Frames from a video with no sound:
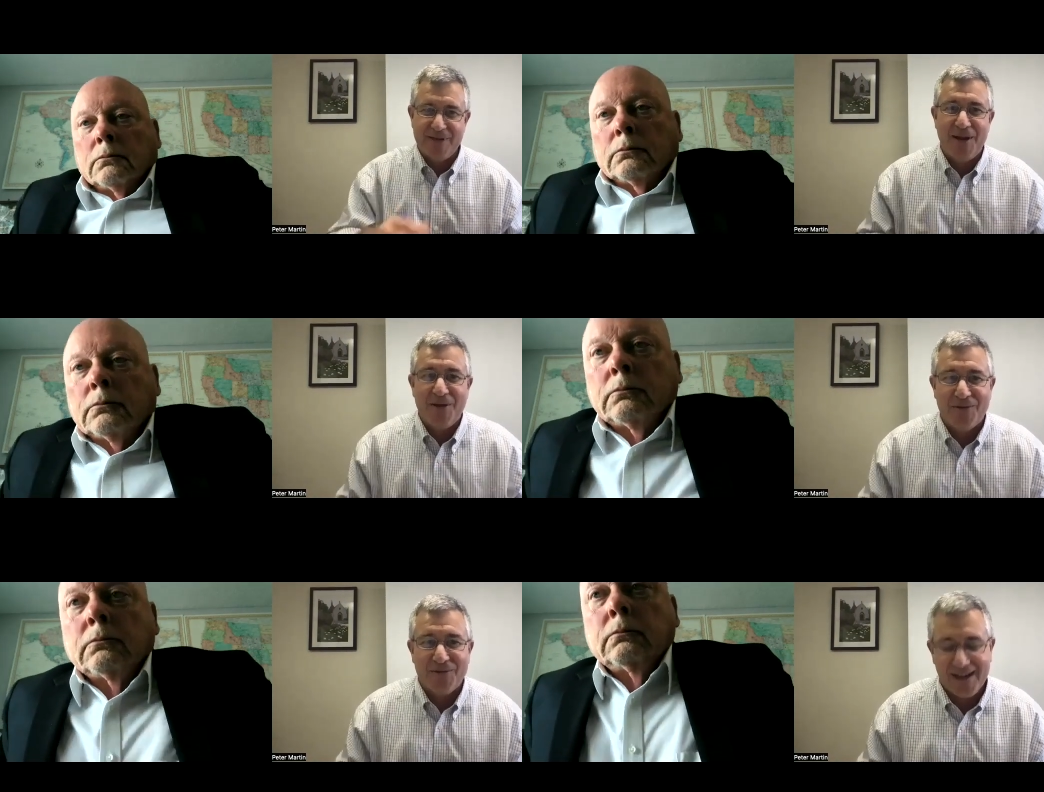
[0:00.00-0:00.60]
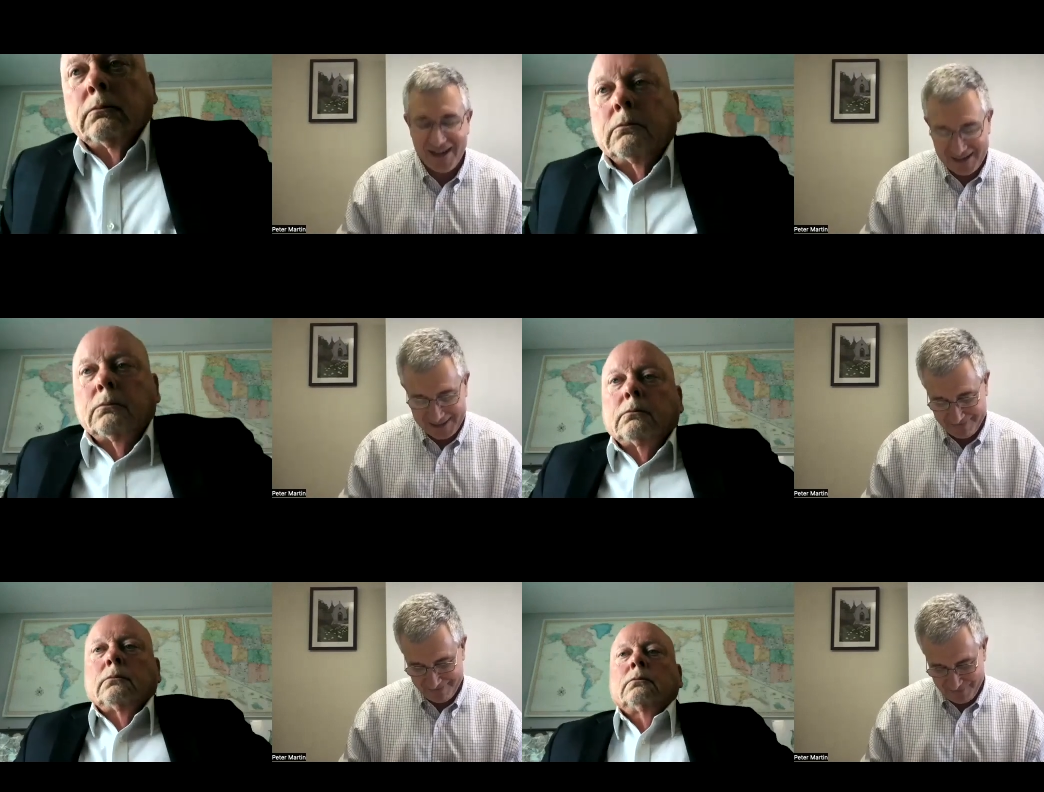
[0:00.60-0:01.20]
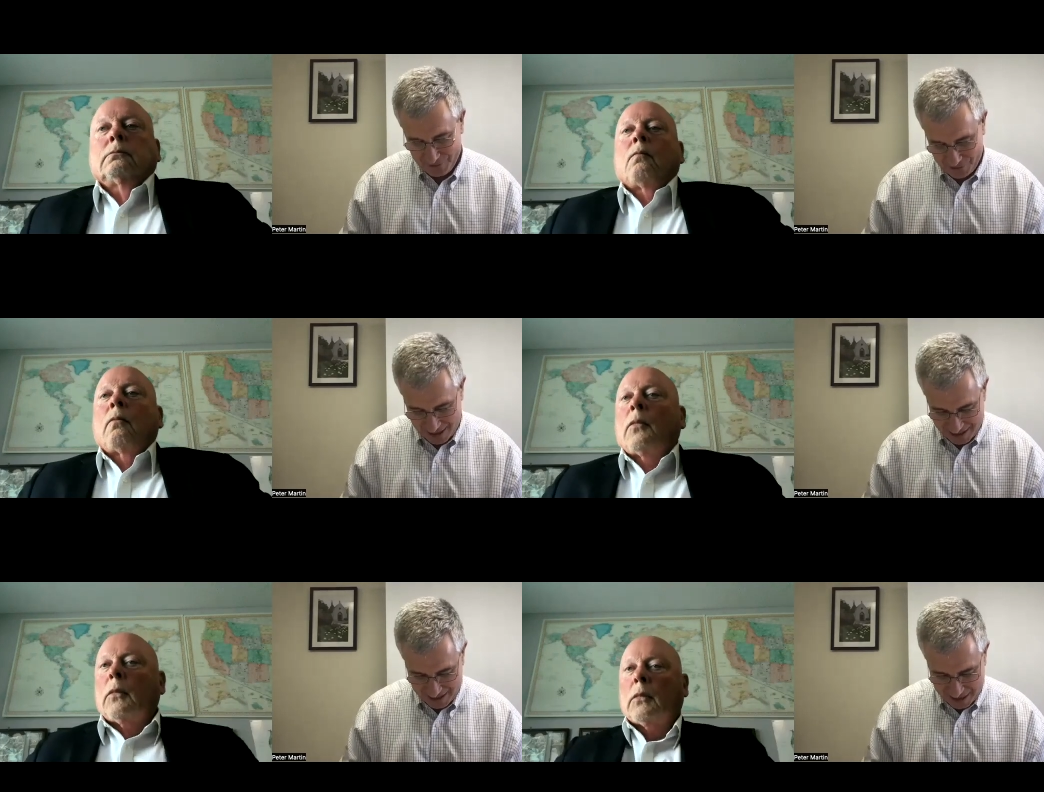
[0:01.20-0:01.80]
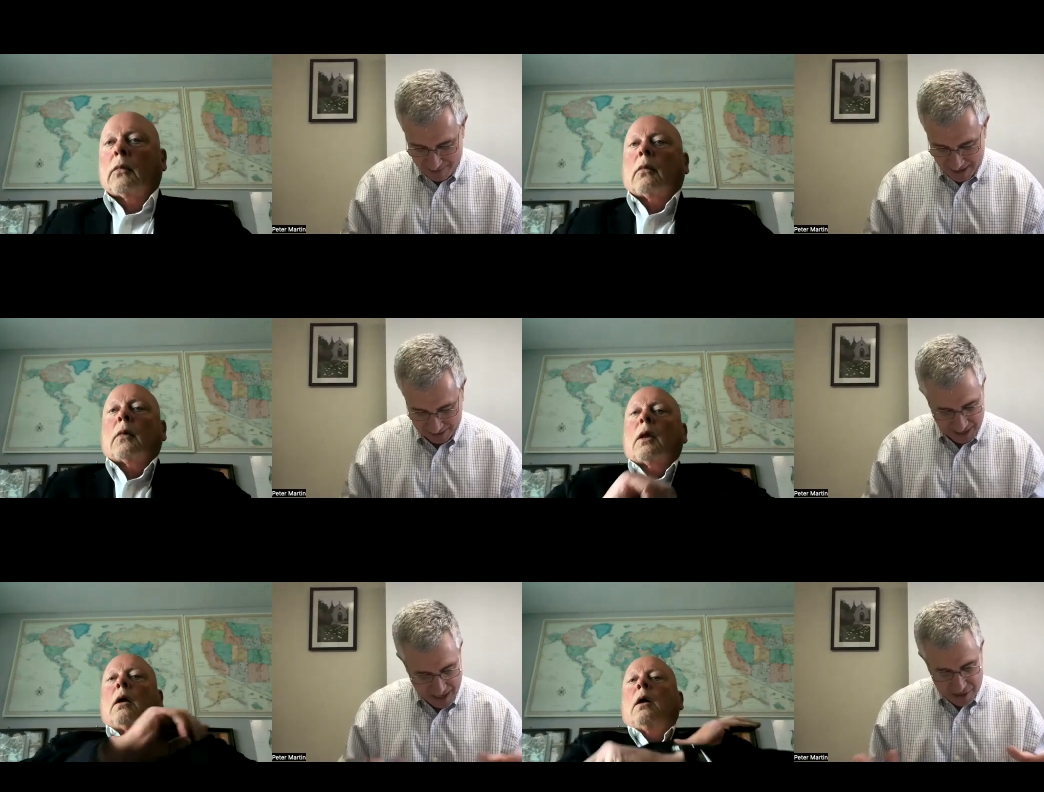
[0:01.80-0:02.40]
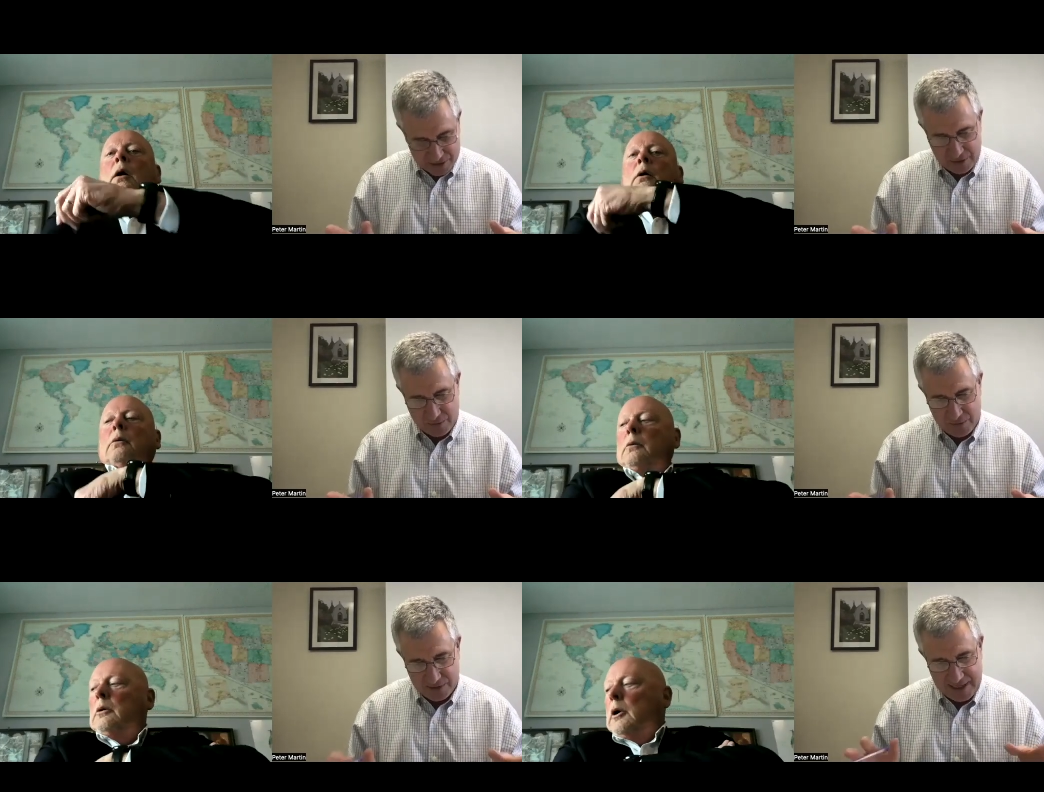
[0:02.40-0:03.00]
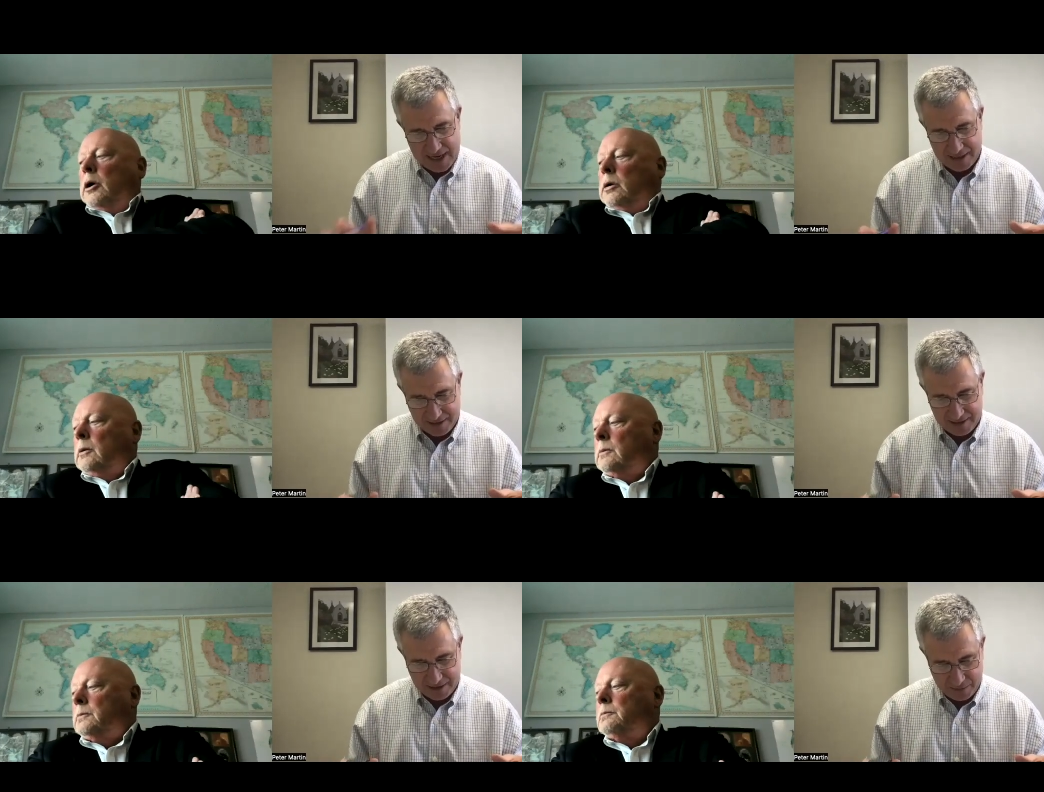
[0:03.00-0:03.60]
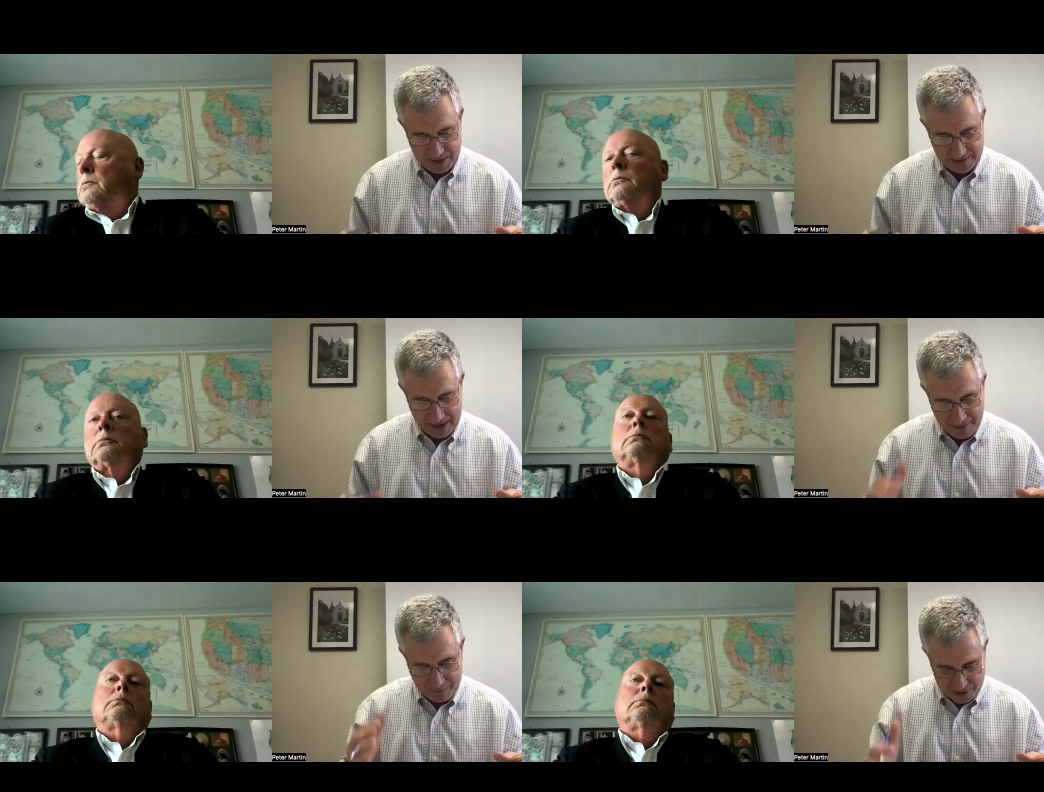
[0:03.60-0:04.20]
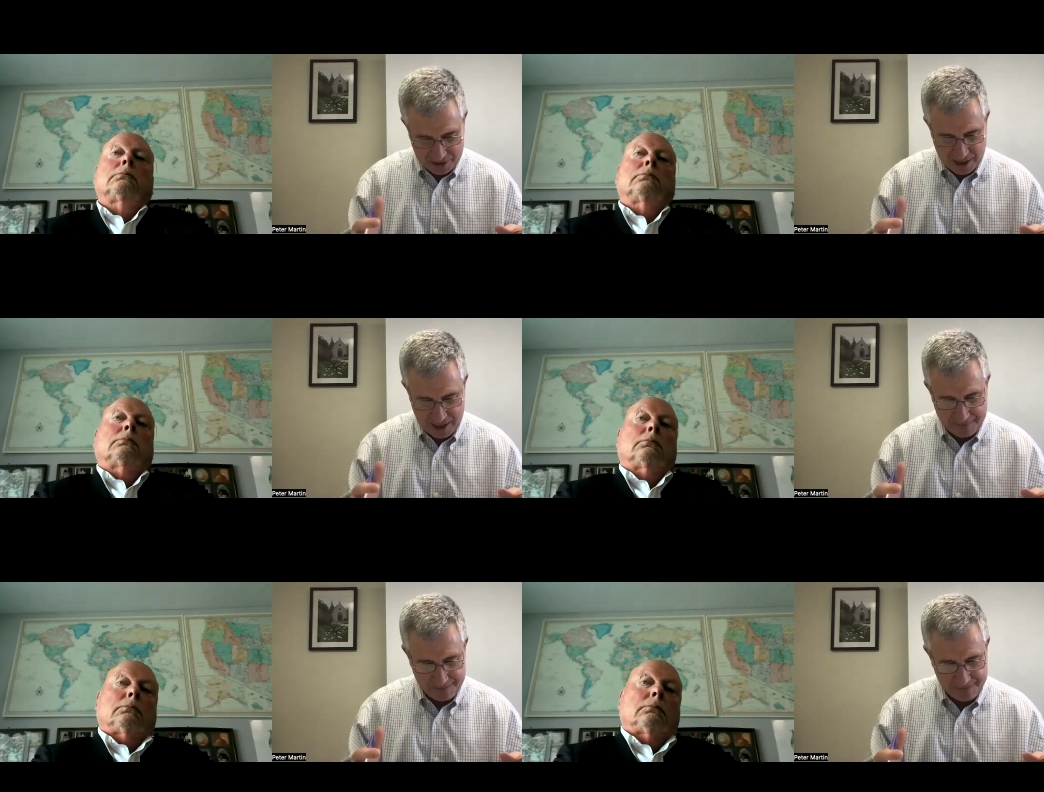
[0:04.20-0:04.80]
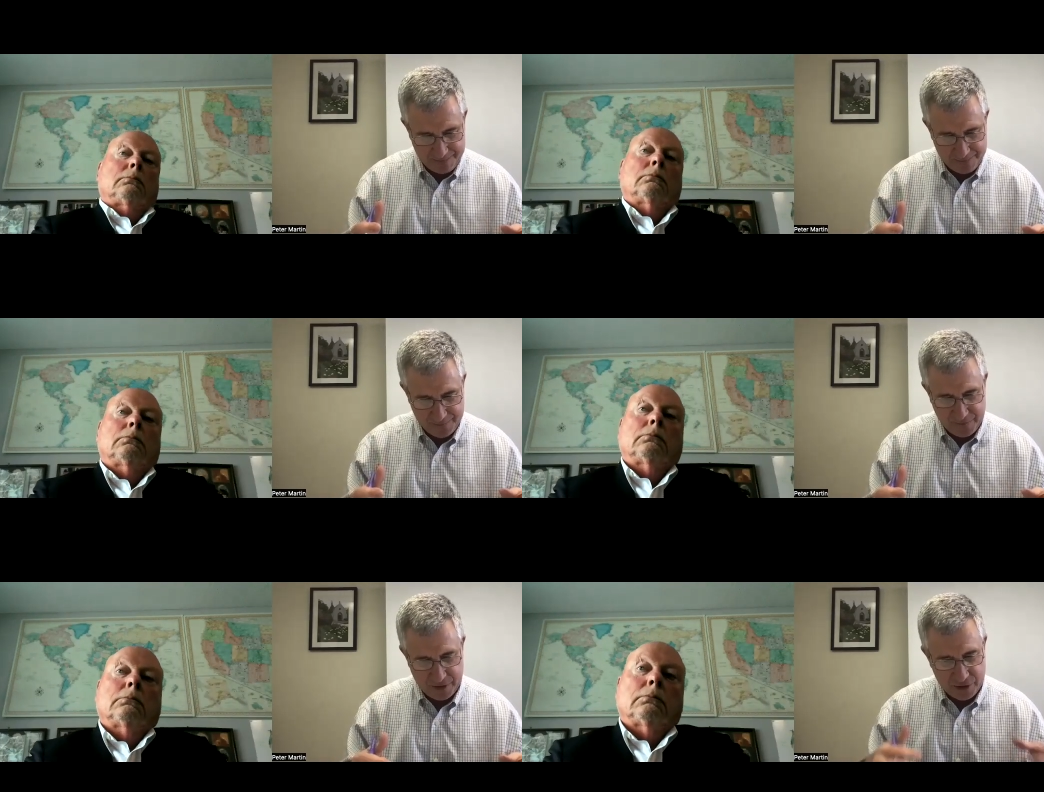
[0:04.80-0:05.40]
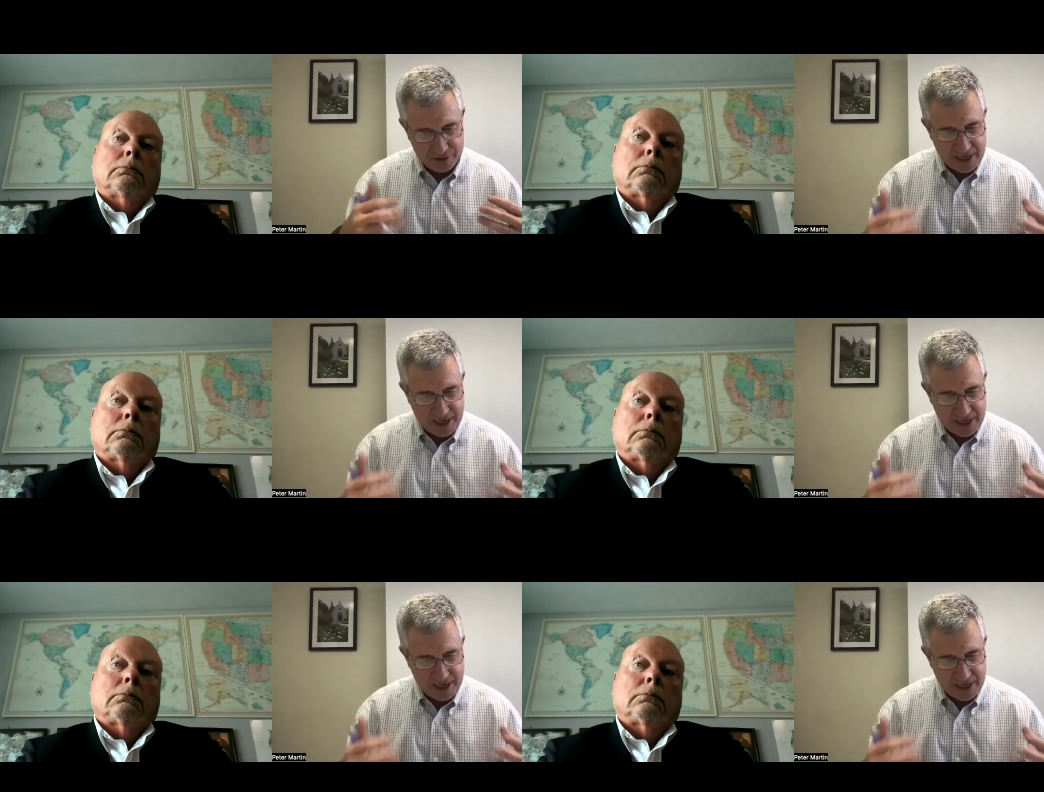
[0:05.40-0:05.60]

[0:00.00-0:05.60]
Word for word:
Speaker 1: you know, uh, trying to get you back. So, Dennis, hmm. we I appreciate your